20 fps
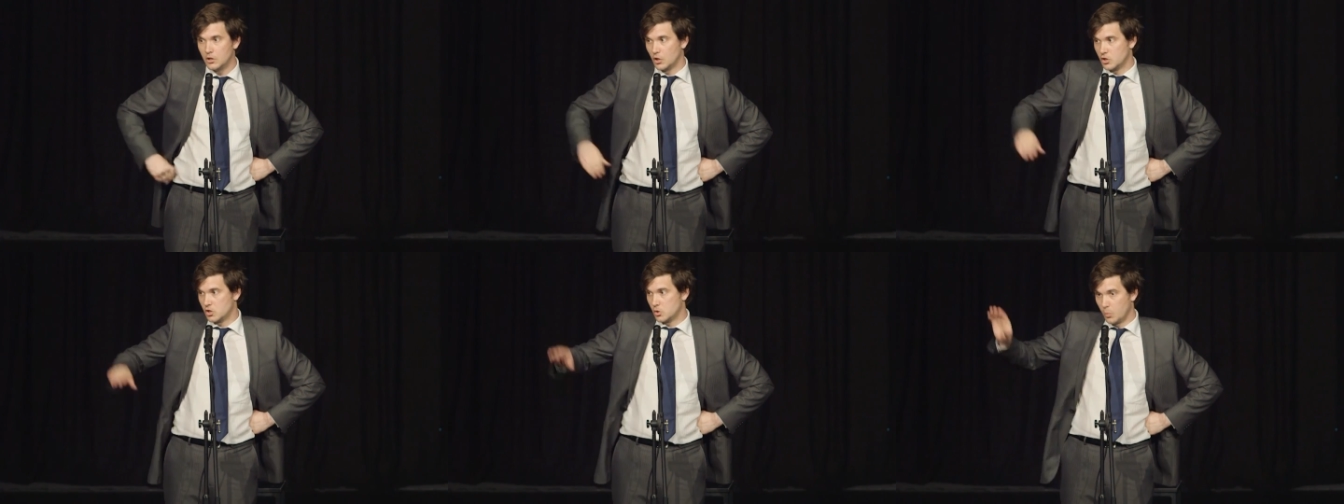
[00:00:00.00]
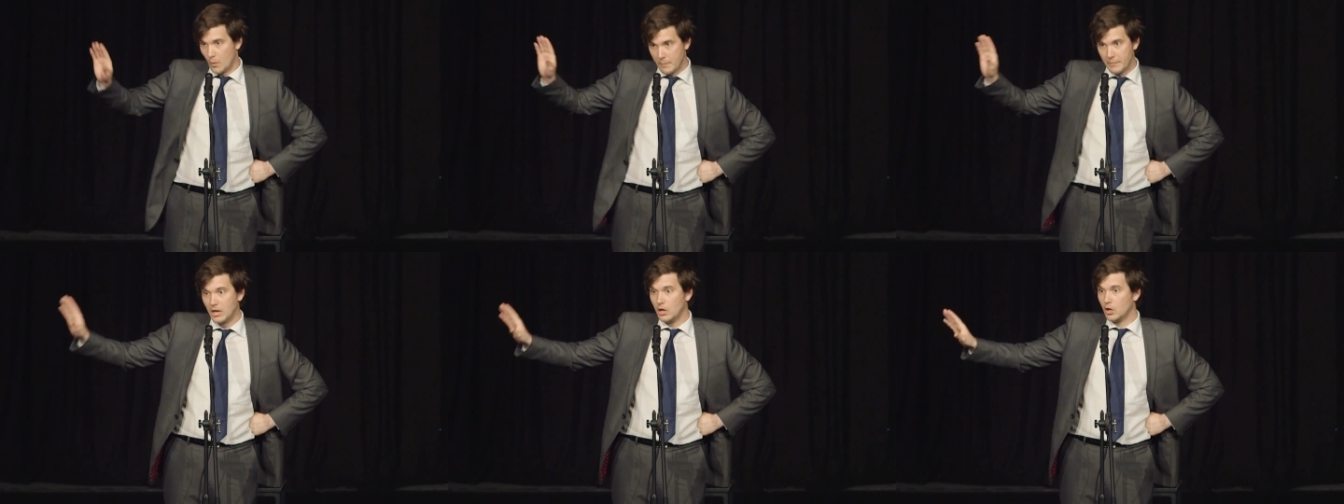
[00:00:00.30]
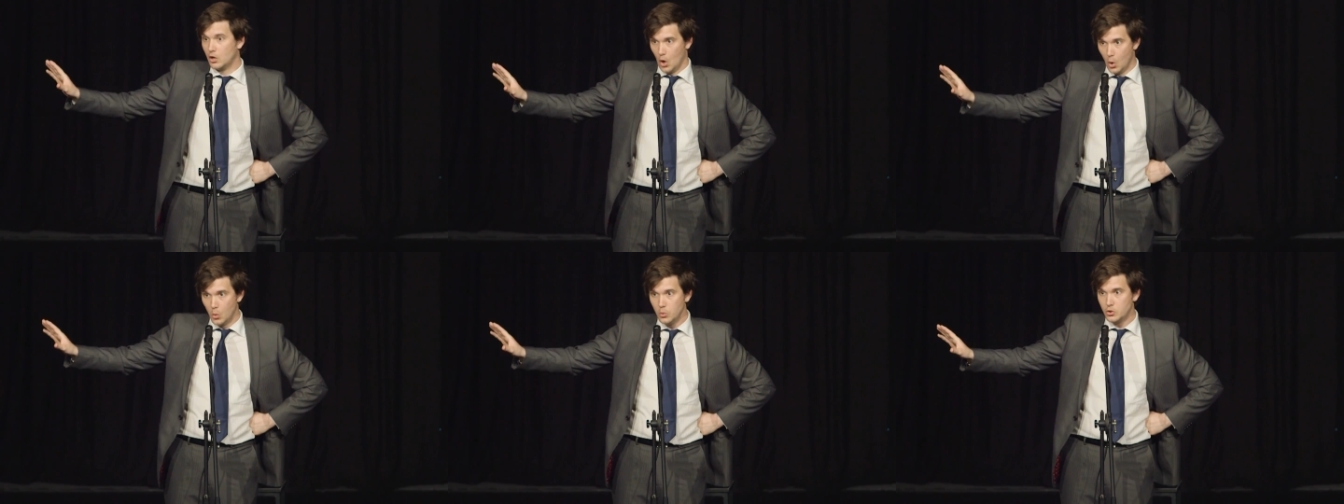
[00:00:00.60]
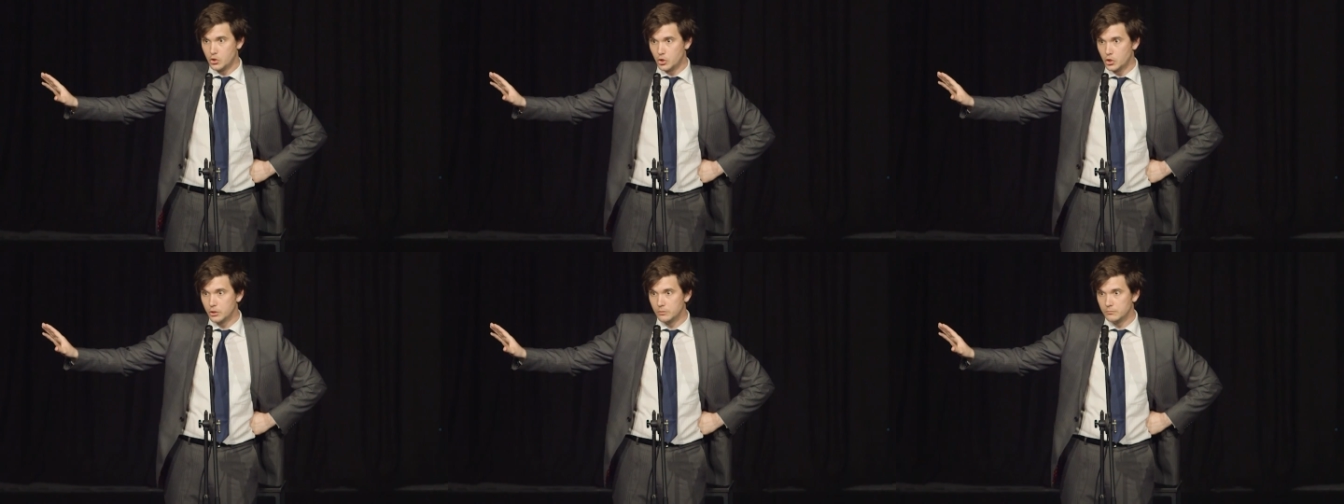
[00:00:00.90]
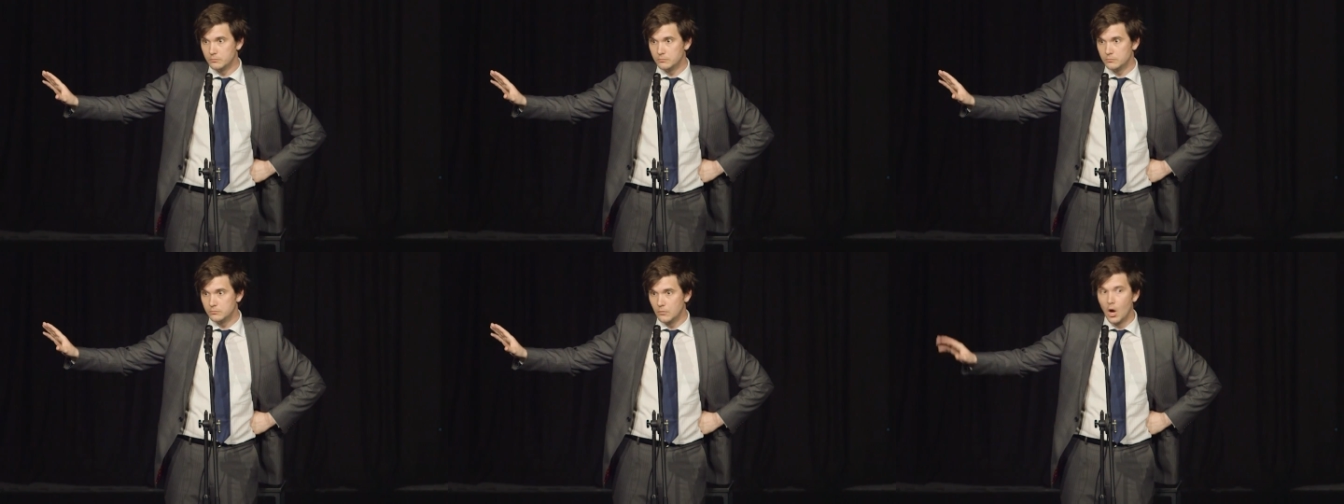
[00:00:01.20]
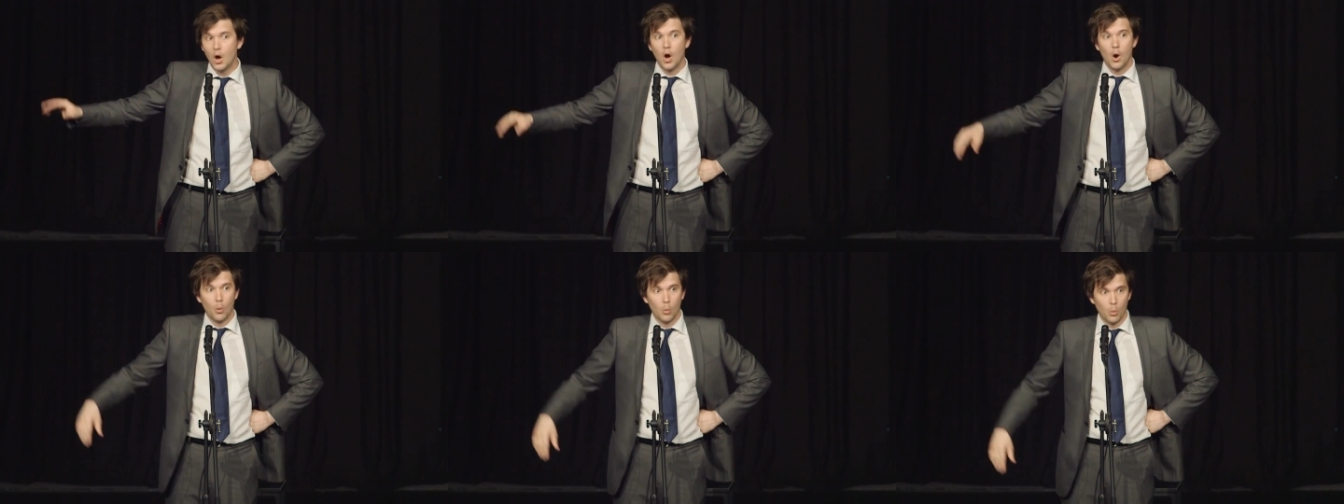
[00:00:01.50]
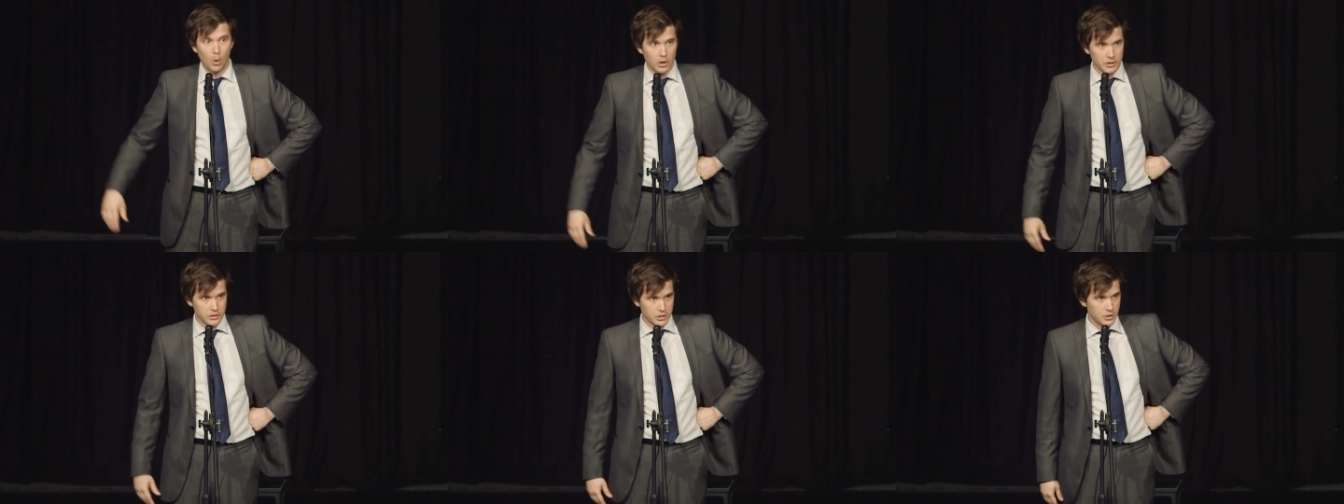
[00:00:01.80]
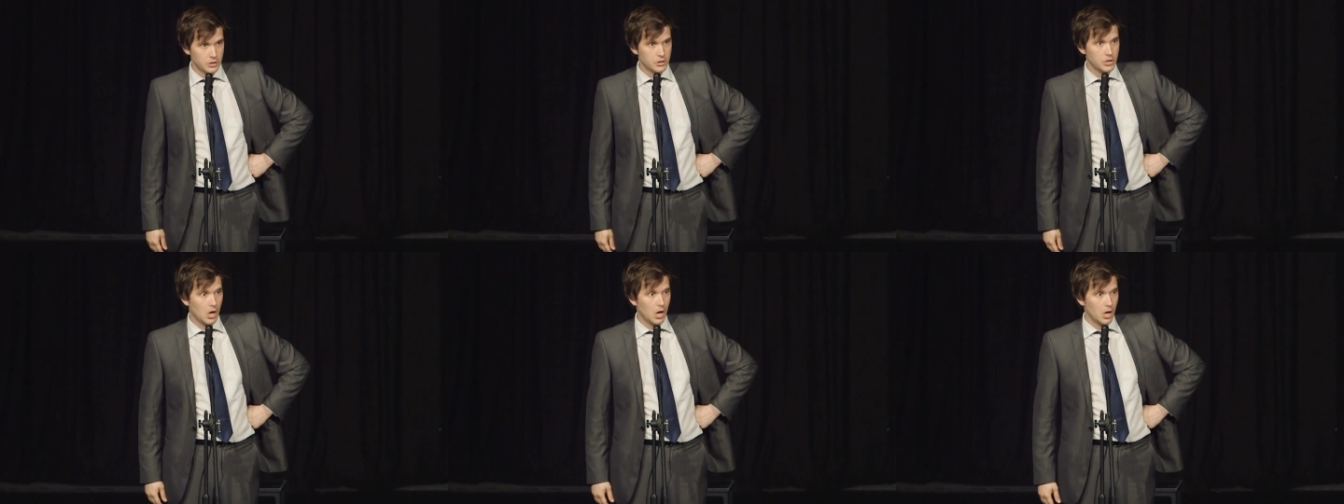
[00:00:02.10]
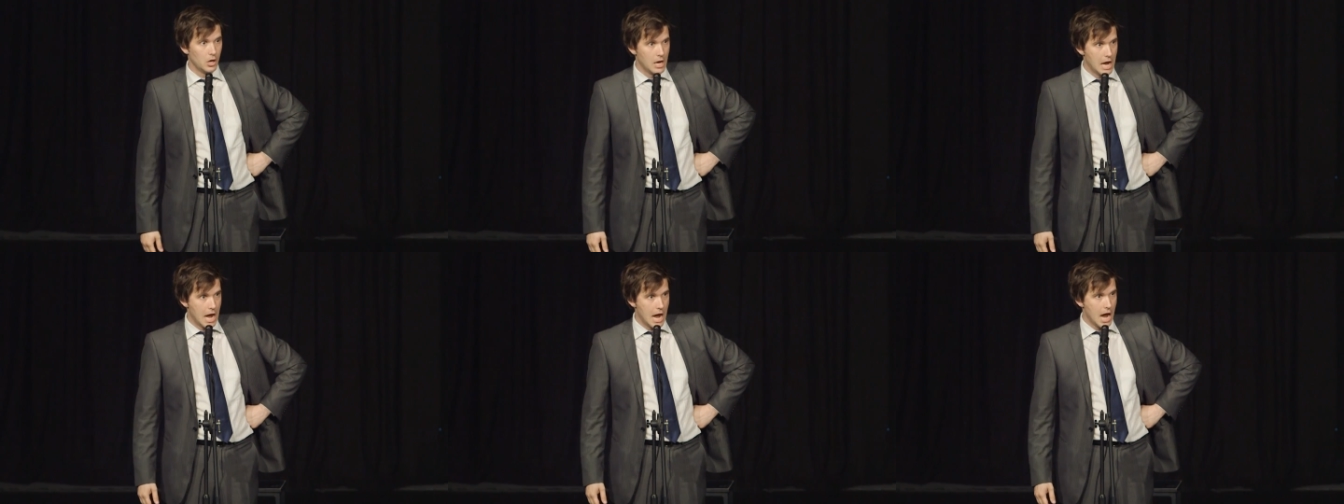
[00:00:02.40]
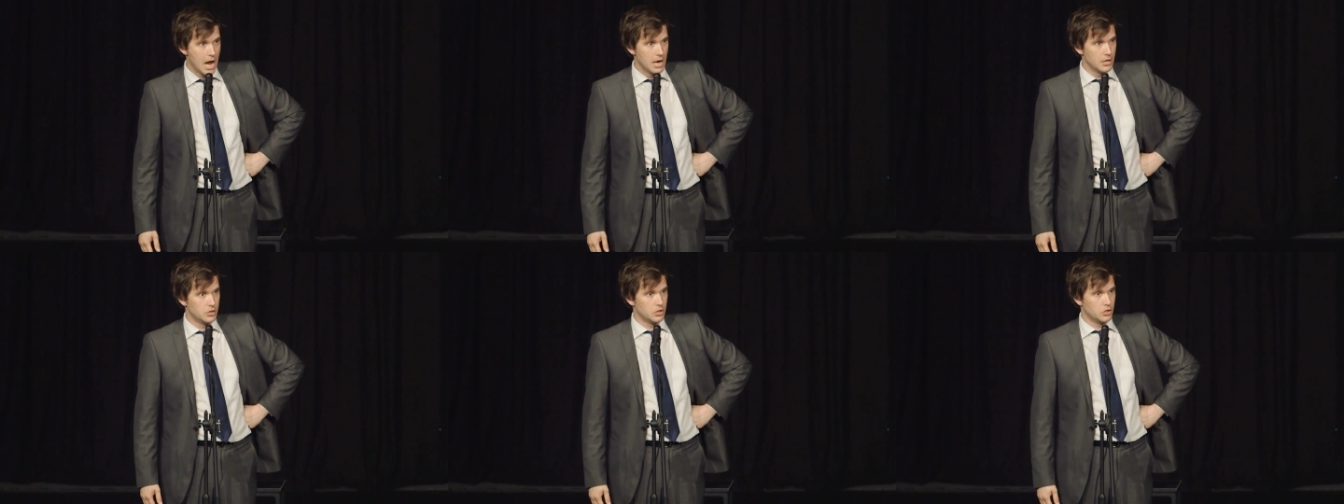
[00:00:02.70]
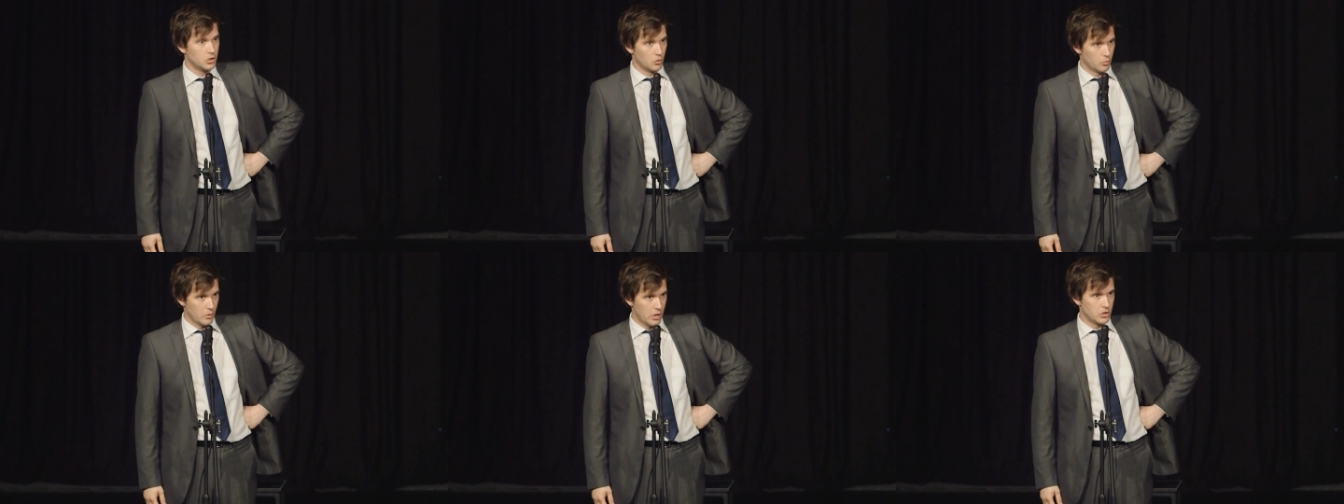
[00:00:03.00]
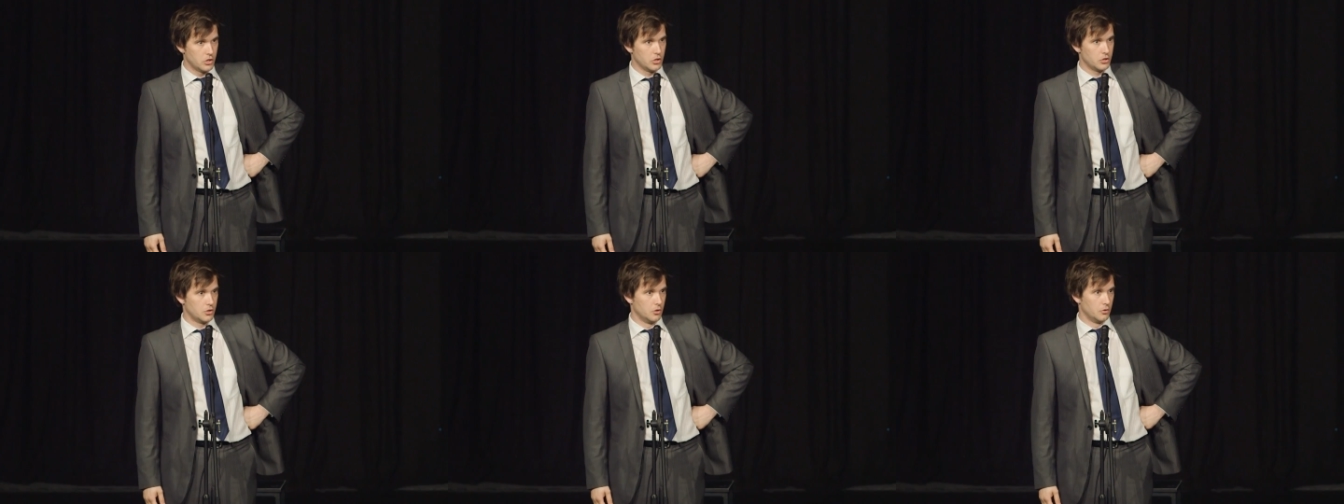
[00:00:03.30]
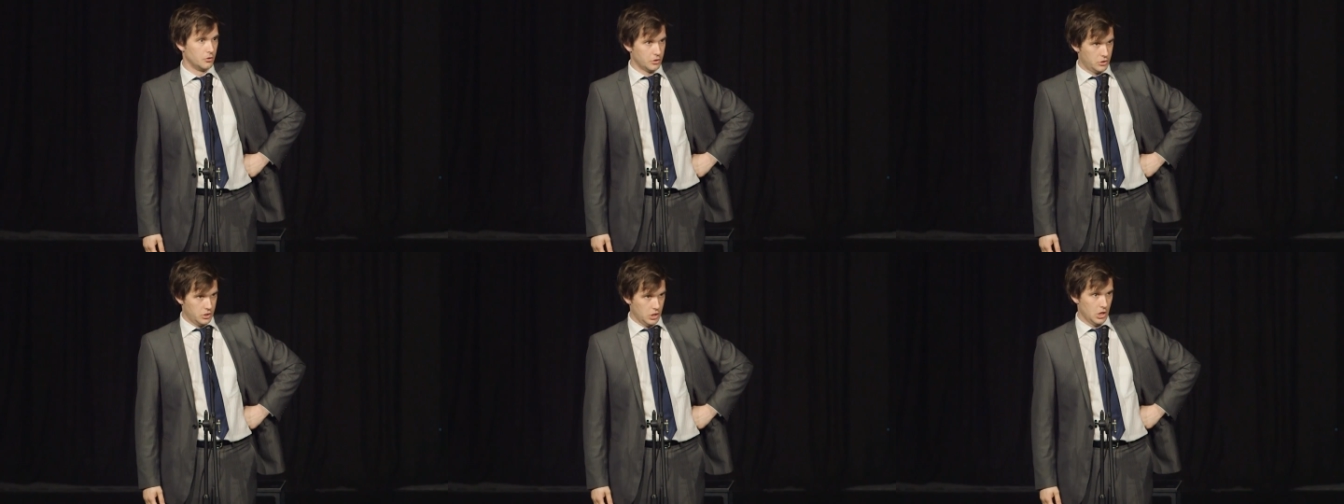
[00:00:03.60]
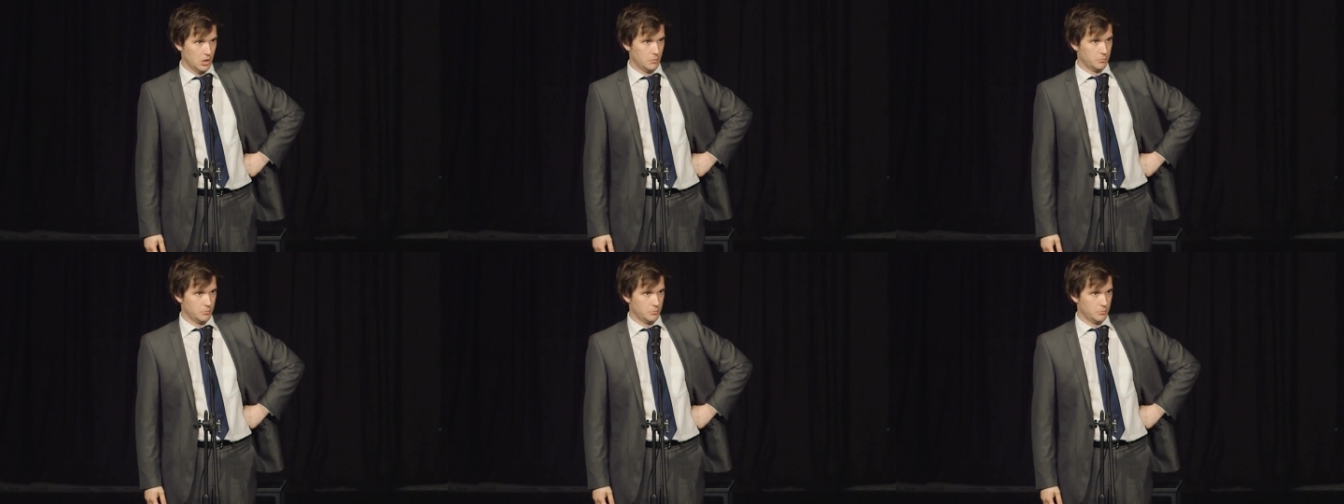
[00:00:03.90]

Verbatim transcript: the swimming coach, wasn't on hand to register the